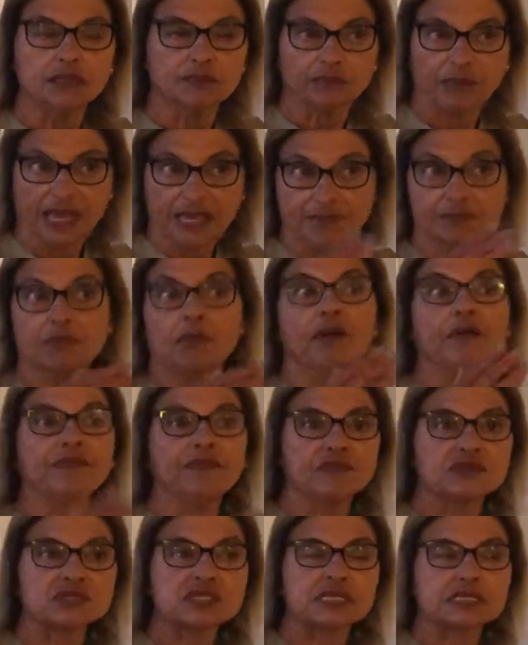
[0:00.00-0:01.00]
by
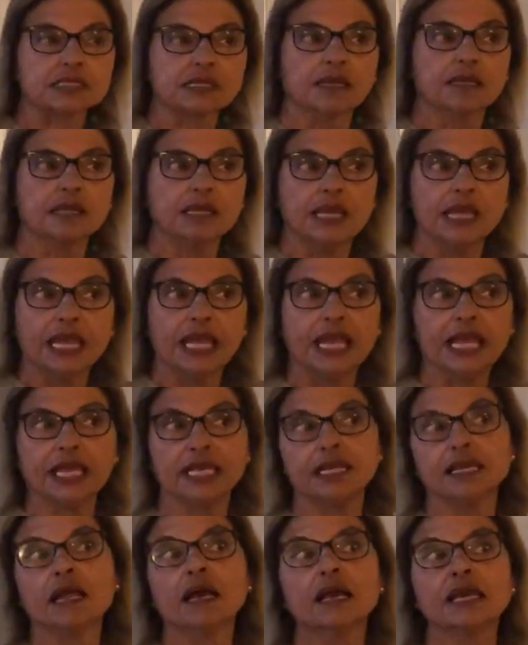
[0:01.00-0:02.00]
months.
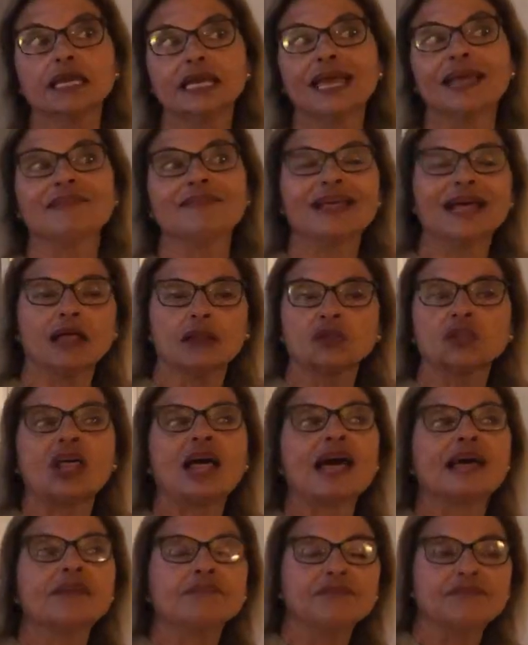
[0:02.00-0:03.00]
And again, a
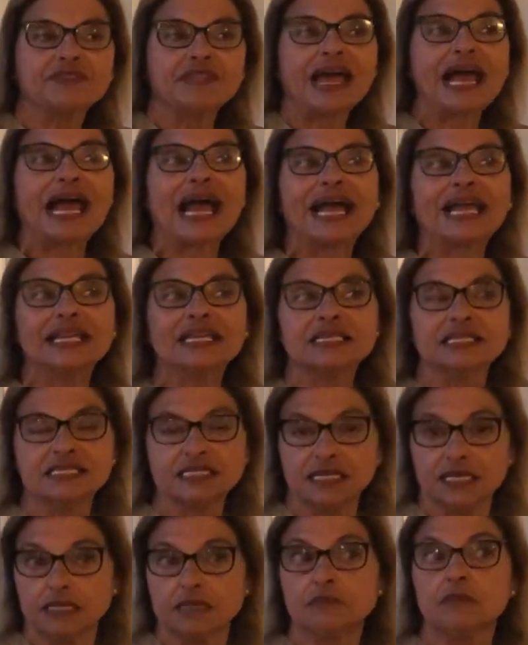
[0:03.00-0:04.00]
lot of that is
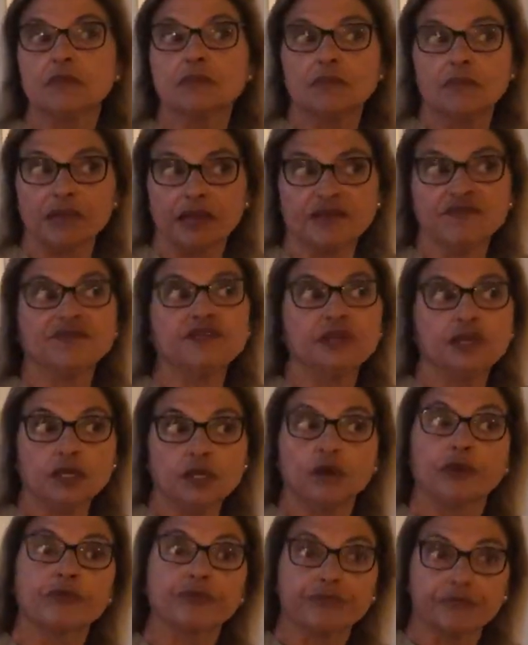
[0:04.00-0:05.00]
in my
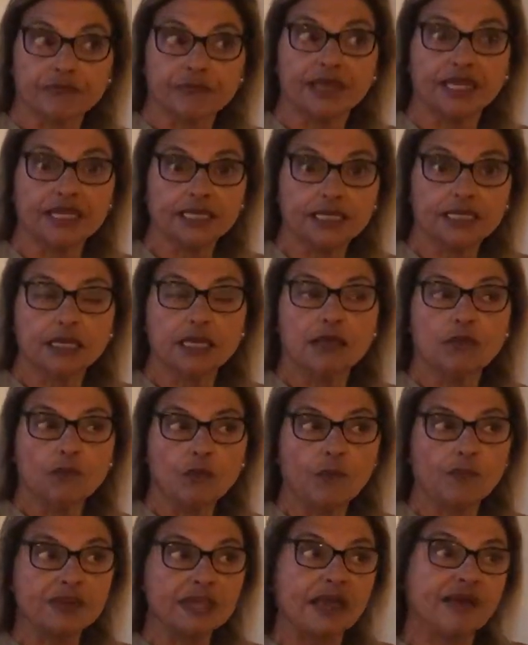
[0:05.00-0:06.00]
video 3.
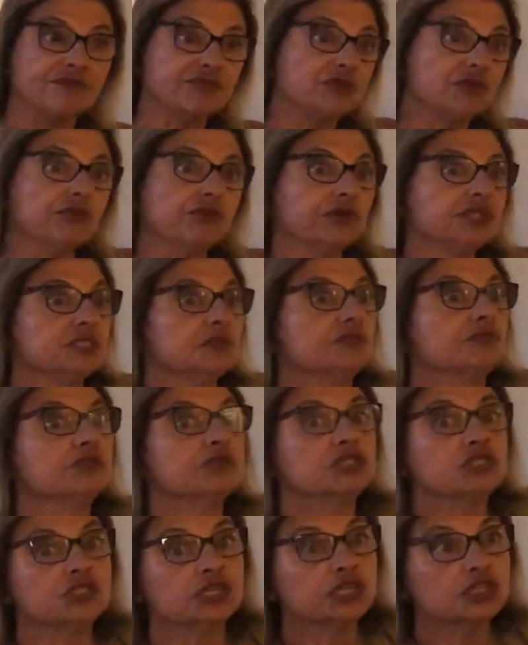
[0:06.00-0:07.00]
When we have to bring
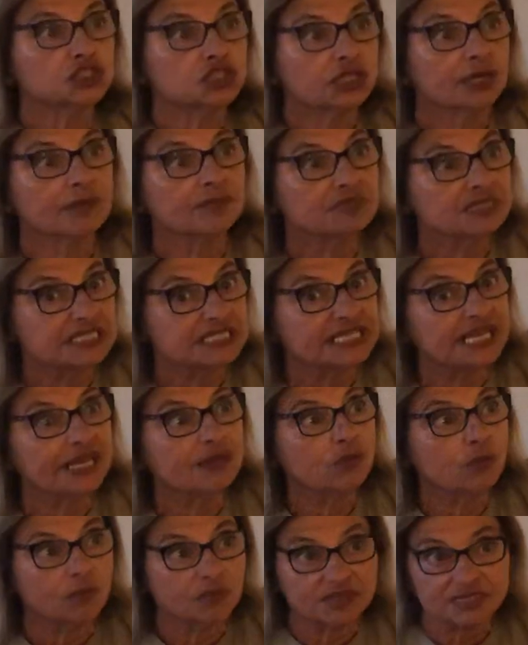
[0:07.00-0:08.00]
depreciation up to
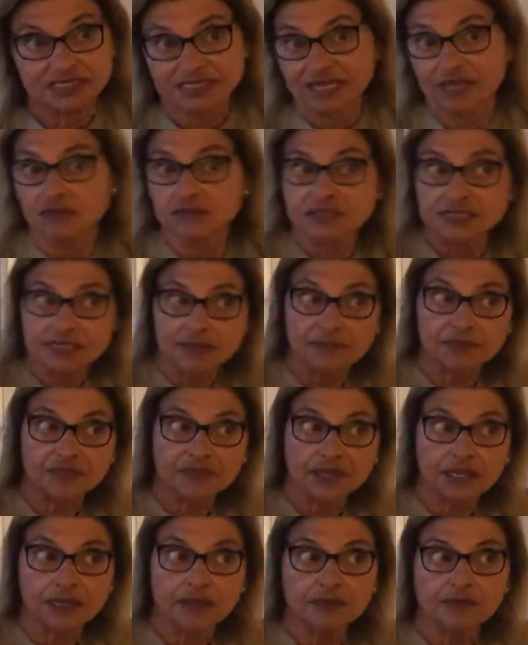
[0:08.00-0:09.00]
date when we sell
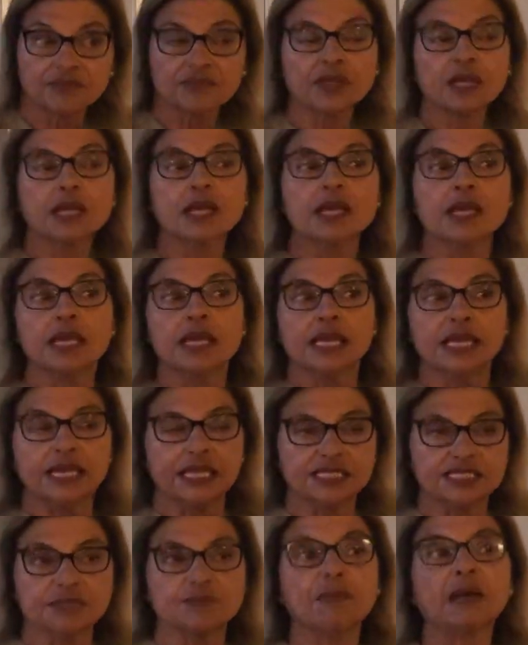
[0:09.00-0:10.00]
something,
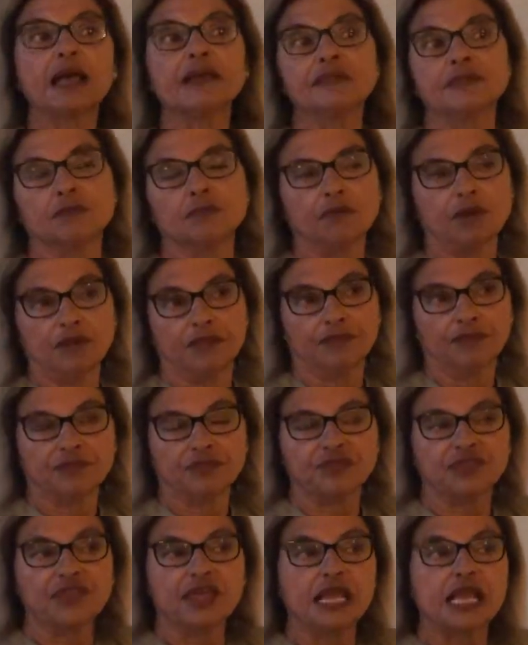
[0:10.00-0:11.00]
it's by the
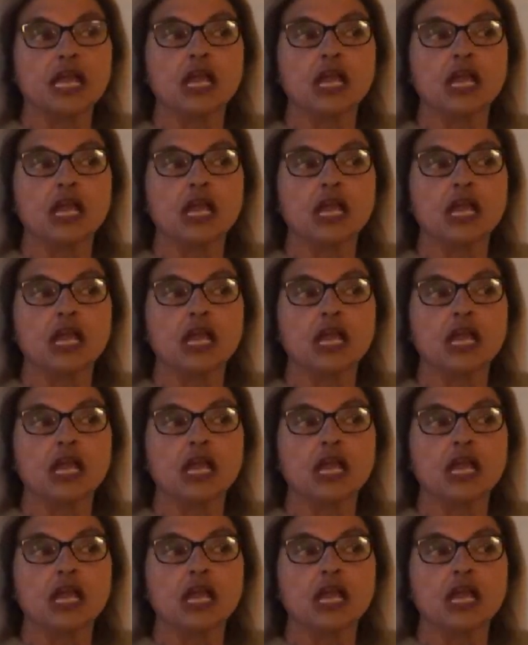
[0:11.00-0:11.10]
month.